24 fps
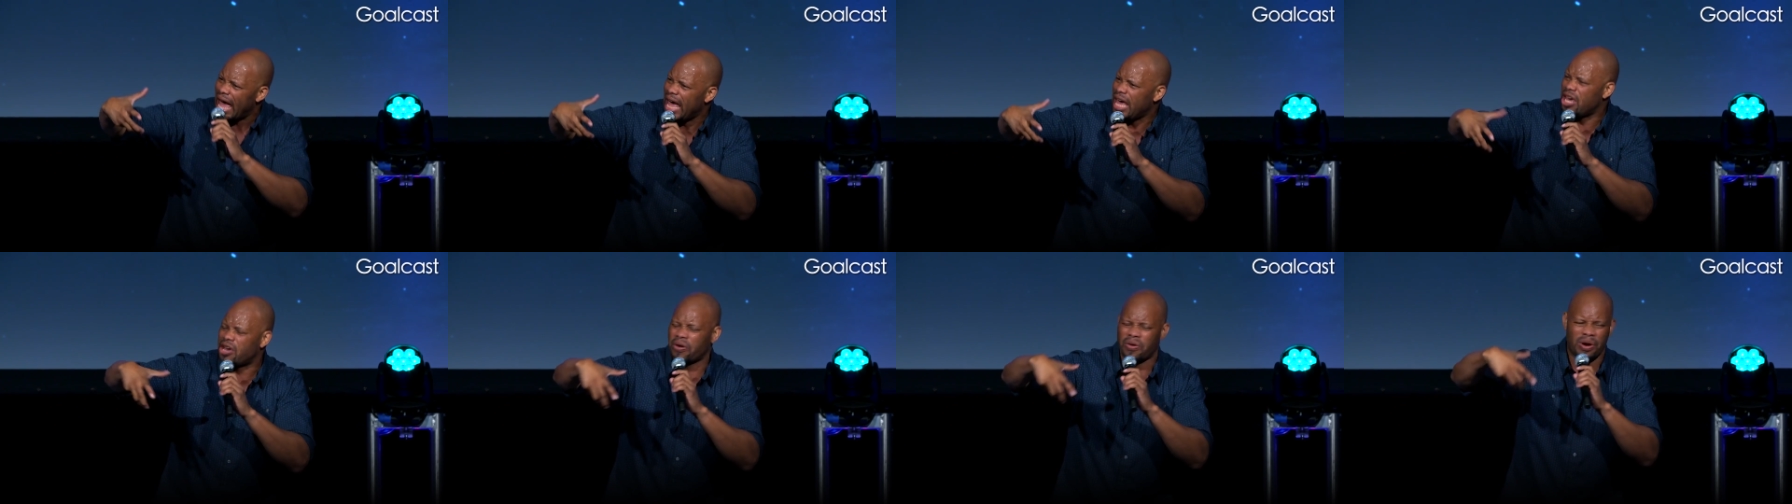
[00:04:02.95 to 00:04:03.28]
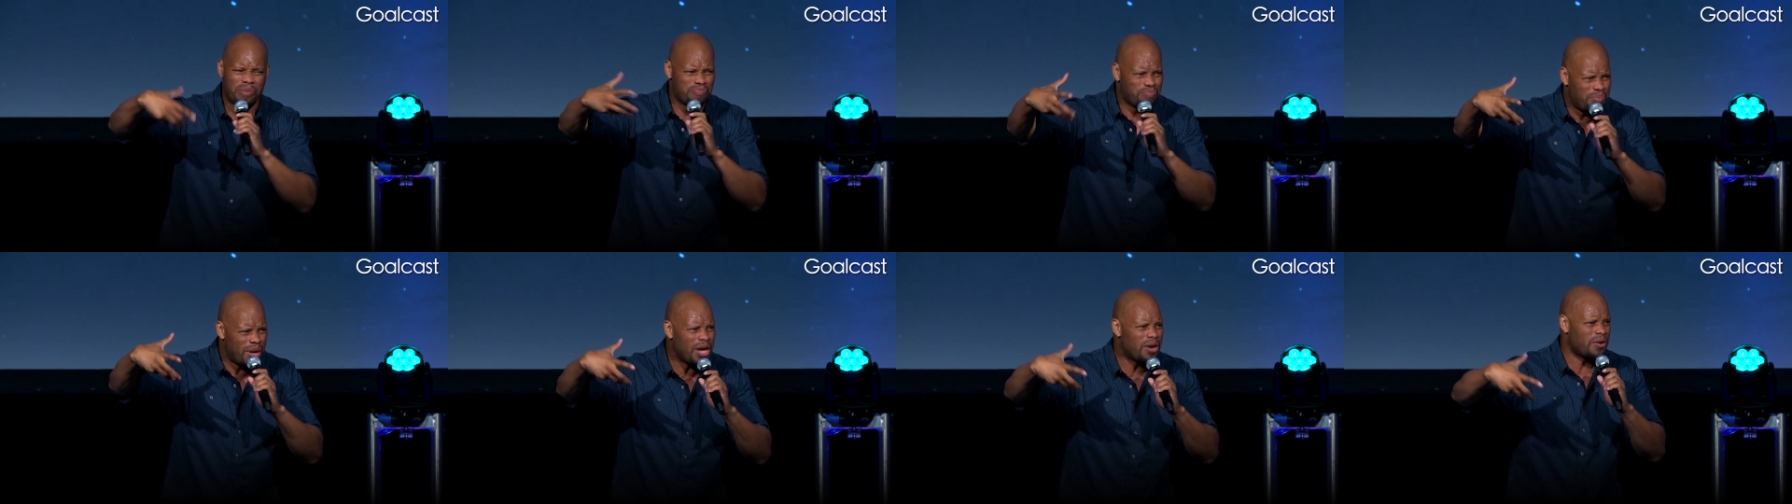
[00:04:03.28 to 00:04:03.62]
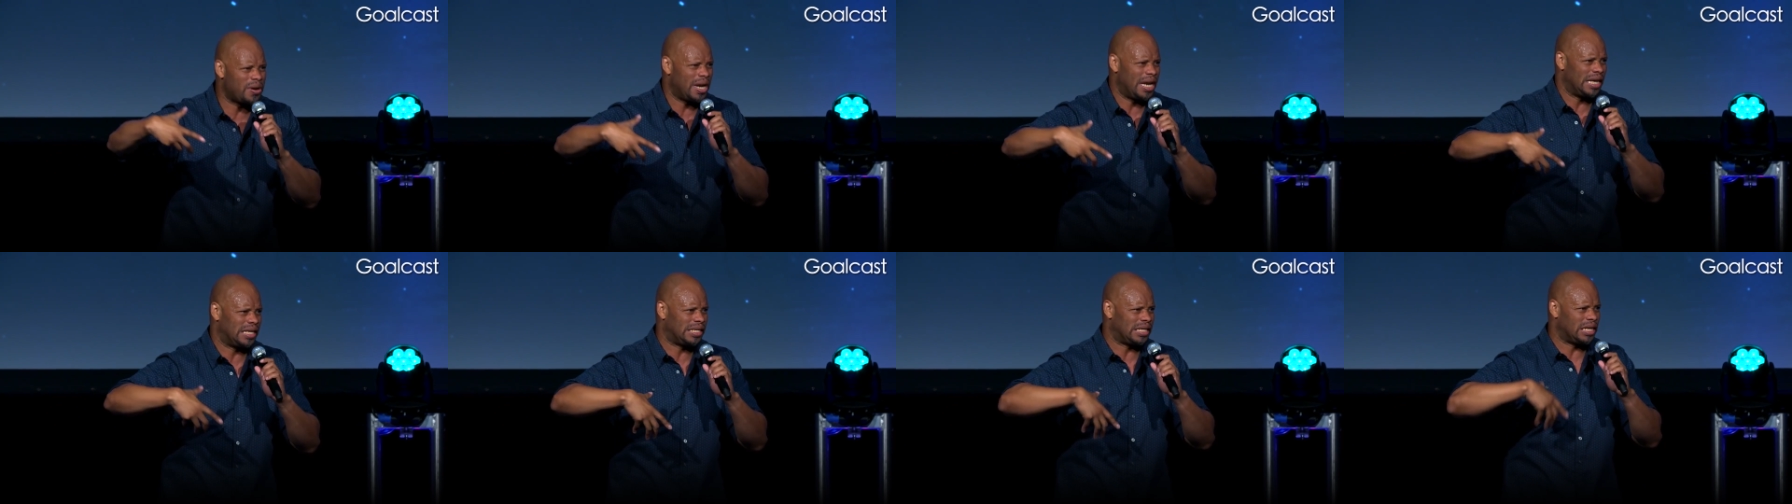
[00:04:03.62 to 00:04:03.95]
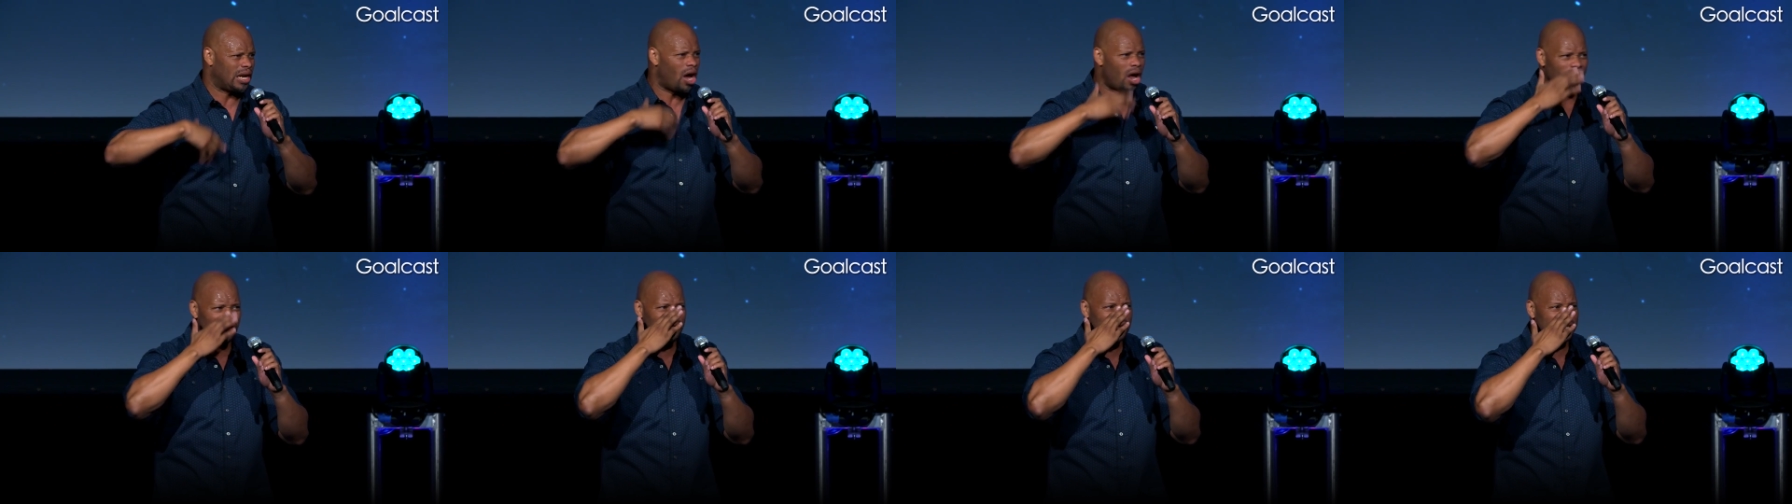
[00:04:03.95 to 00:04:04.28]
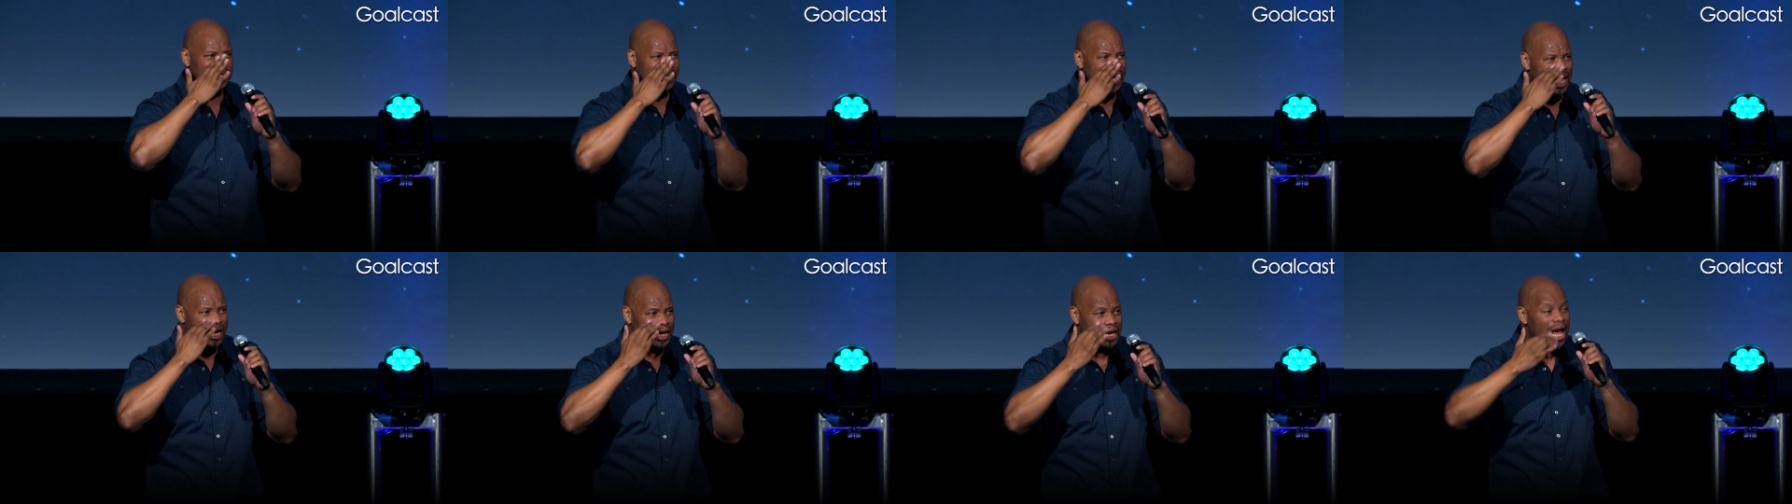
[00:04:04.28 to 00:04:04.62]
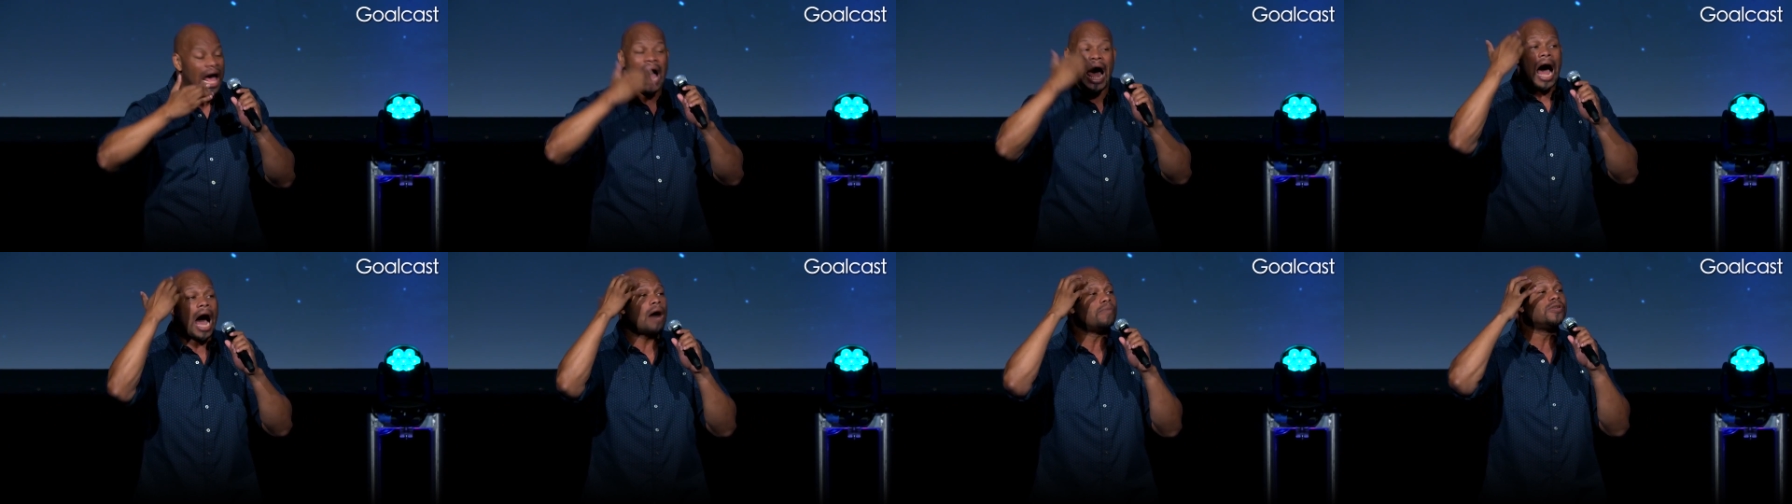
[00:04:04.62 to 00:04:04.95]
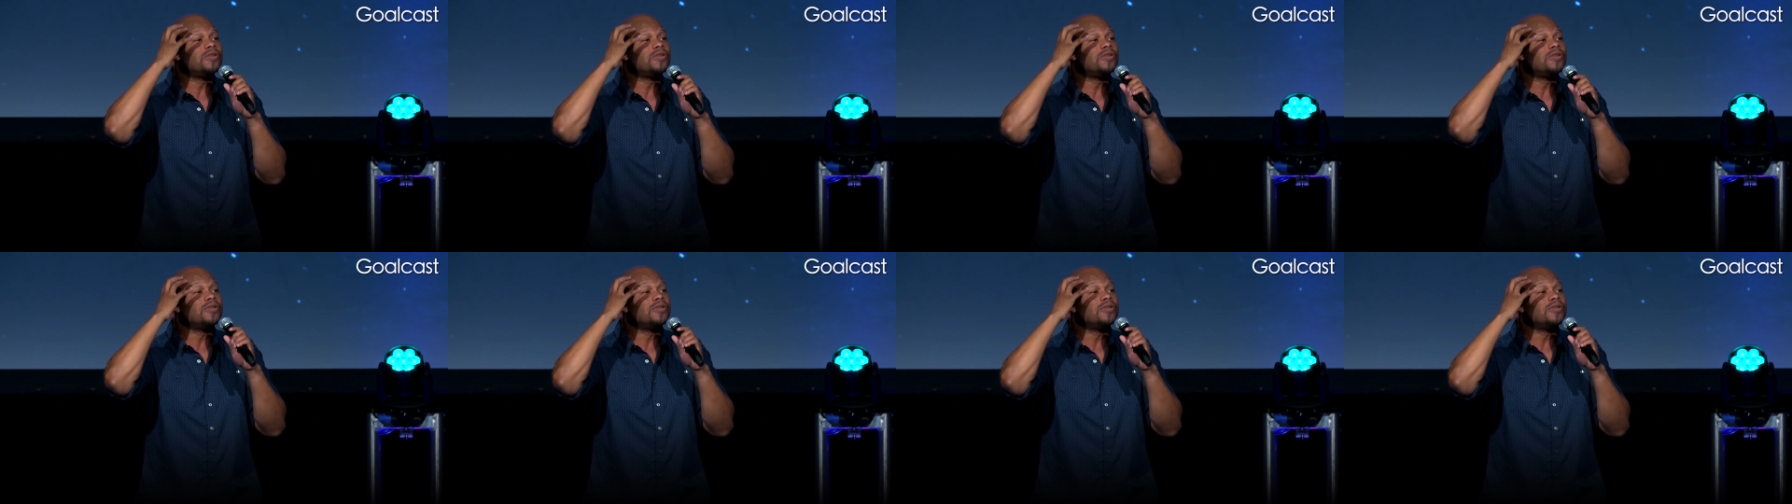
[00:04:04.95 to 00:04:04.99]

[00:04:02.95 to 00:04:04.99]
anger and bitterness. And all of a sudden, I